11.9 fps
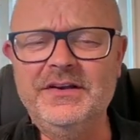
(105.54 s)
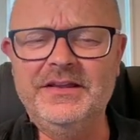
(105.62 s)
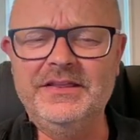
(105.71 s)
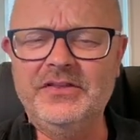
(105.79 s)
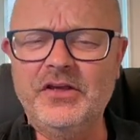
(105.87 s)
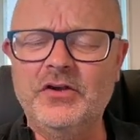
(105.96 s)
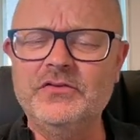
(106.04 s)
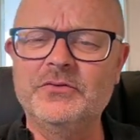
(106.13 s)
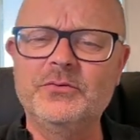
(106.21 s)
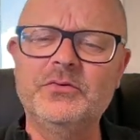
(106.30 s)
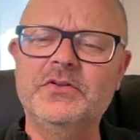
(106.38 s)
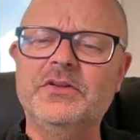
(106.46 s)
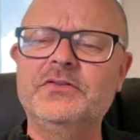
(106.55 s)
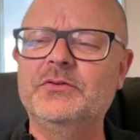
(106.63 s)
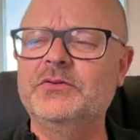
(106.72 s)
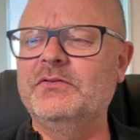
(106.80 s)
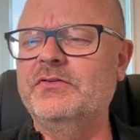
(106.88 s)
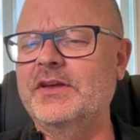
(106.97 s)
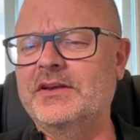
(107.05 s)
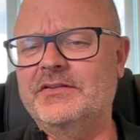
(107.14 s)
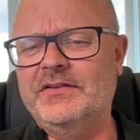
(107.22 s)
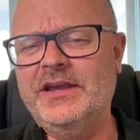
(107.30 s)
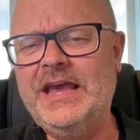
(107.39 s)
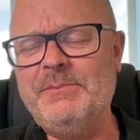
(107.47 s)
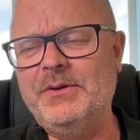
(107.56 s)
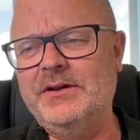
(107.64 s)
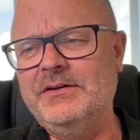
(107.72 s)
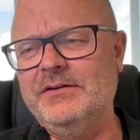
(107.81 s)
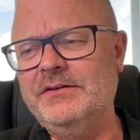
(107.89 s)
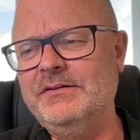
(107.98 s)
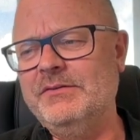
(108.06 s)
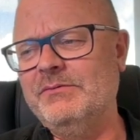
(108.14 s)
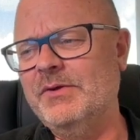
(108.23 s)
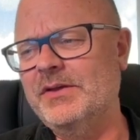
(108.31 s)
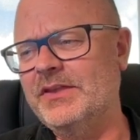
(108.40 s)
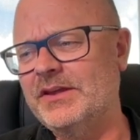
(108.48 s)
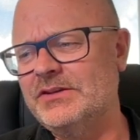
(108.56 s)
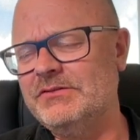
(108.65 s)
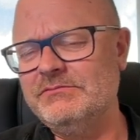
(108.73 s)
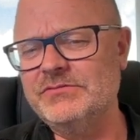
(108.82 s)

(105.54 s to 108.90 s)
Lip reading: Those are all the sorts of things that happen when the